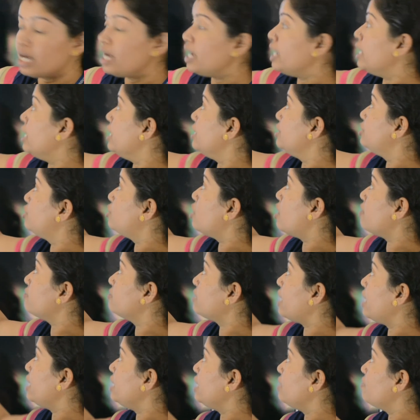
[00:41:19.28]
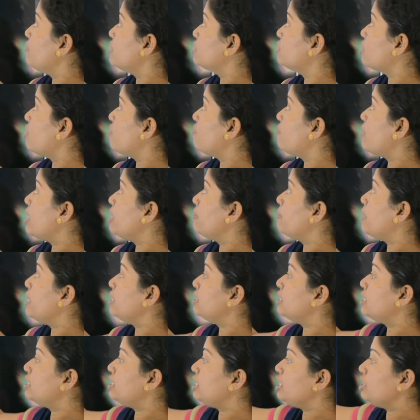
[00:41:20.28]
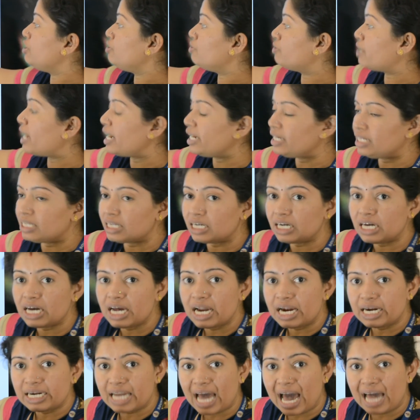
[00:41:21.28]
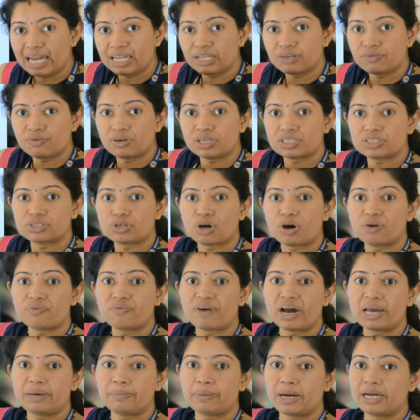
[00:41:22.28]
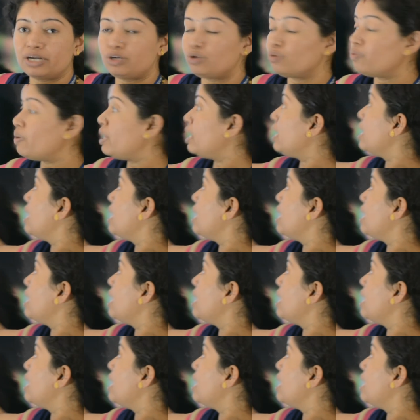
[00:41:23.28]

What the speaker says: Instead of sin inverse of 5 by 13, you write a tan inverse of 5 by 12.